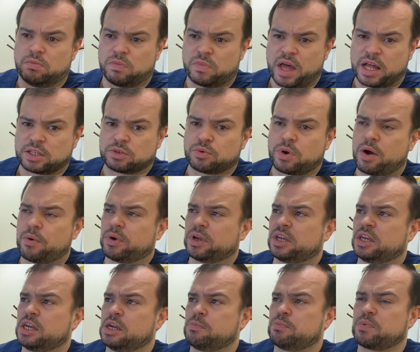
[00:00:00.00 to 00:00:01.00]
That's why we
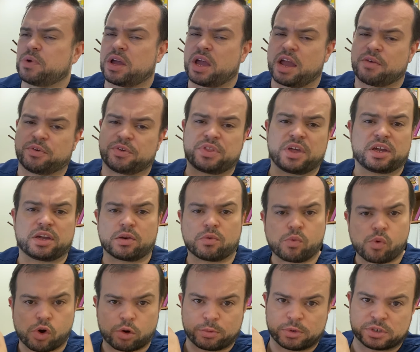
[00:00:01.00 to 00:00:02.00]
keep everything
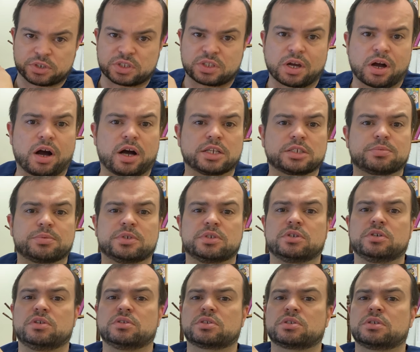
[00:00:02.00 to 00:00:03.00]
in warmers at the
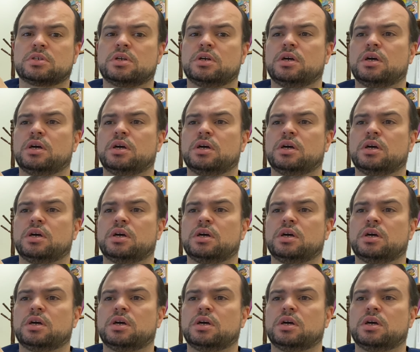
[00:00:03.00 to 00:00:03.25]
hospitals,